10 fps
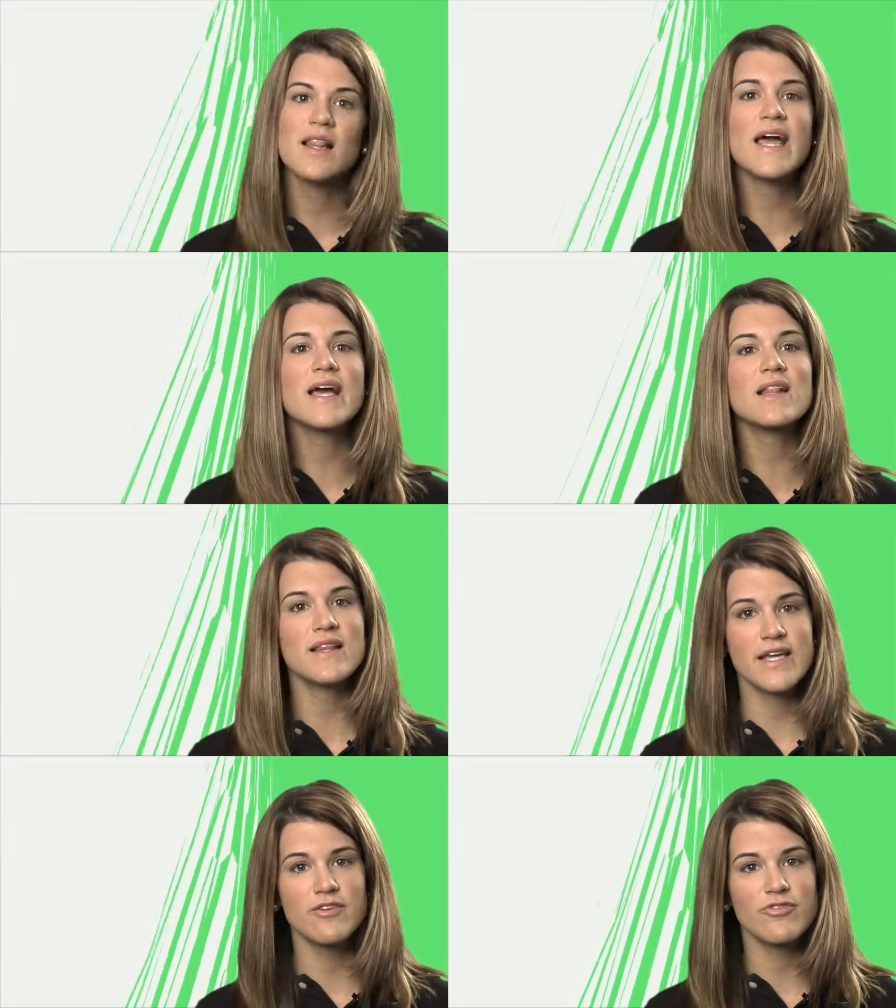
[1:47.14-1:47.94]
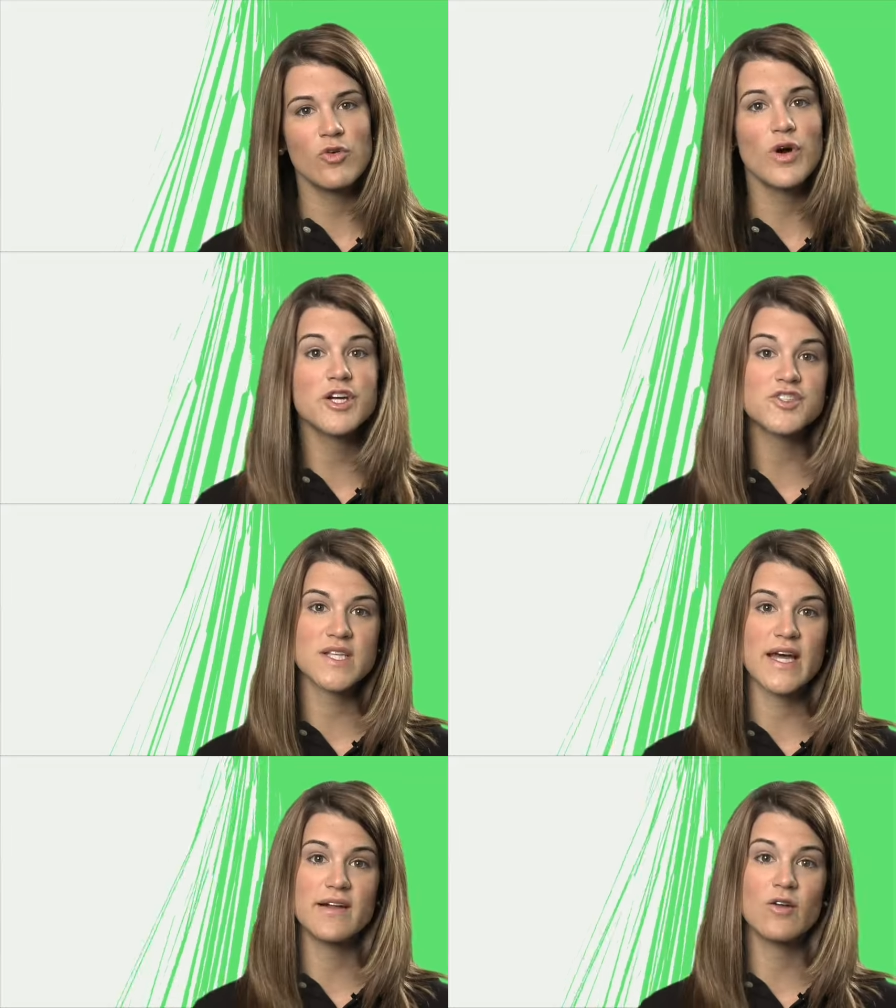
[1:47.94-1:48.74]
like a leaf or your
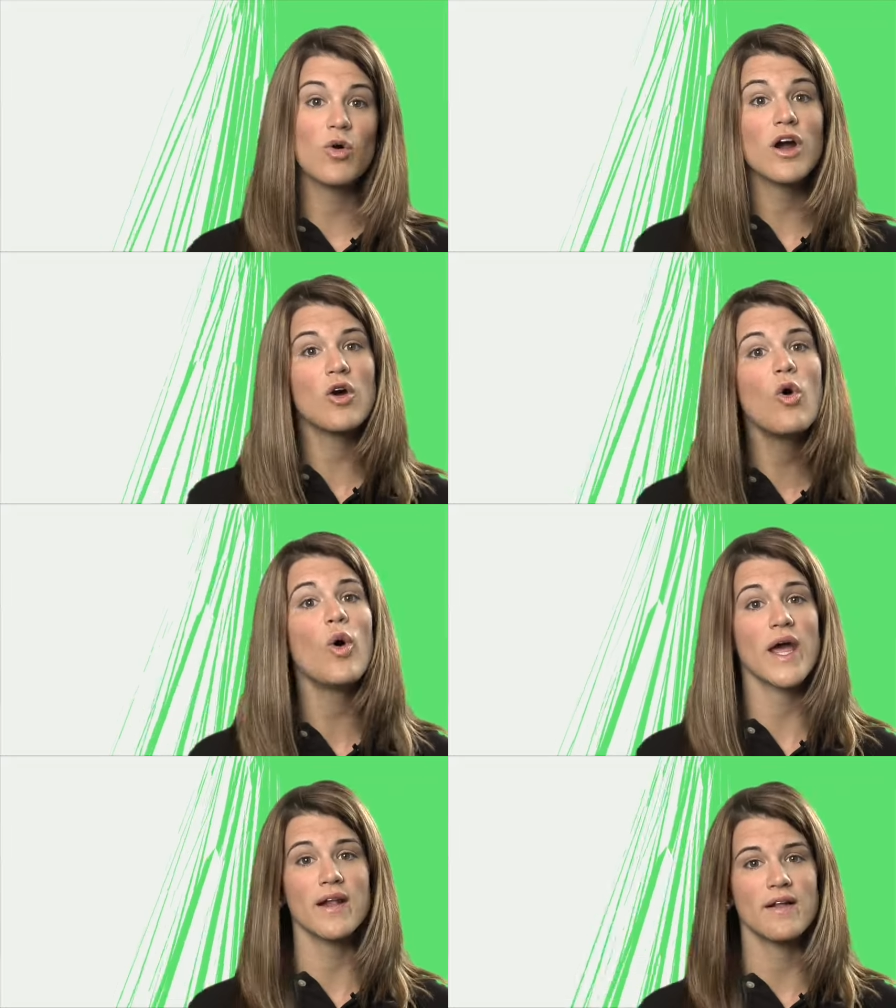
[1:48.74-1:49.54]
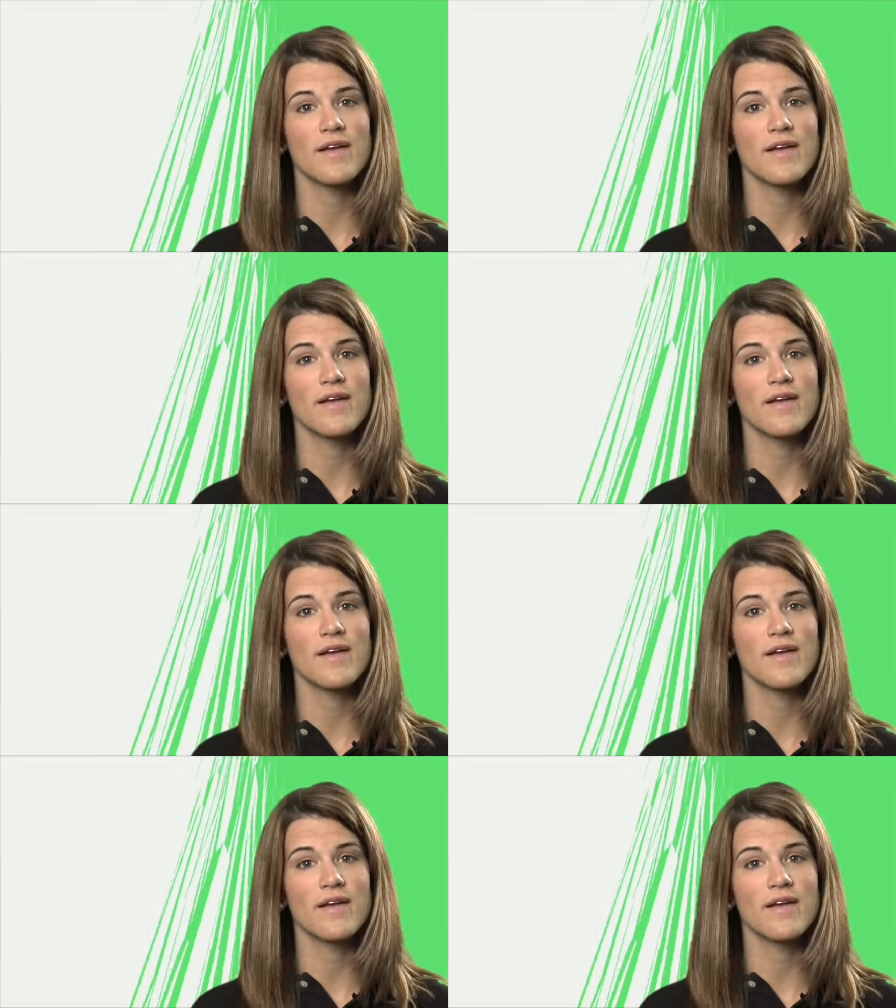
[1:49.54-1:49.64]
skin or a coin.